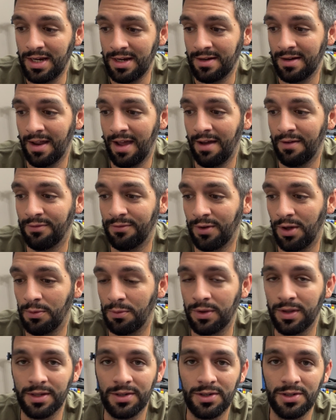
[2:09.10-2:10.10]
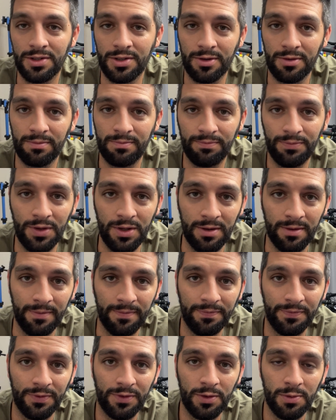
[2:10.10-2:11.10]
and have fun with it, just,
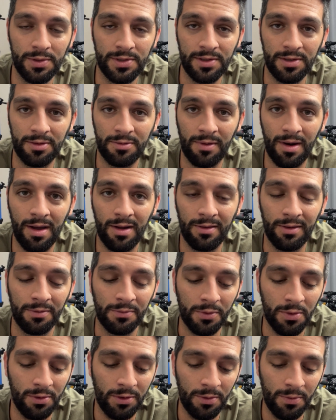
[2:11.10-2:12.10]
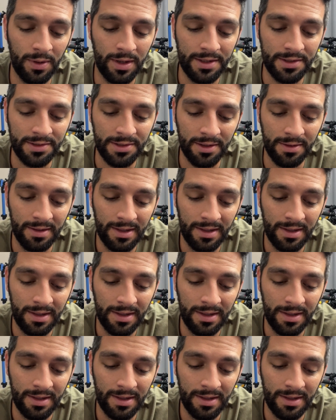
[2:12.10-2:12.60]
twist the throttle and roll away. So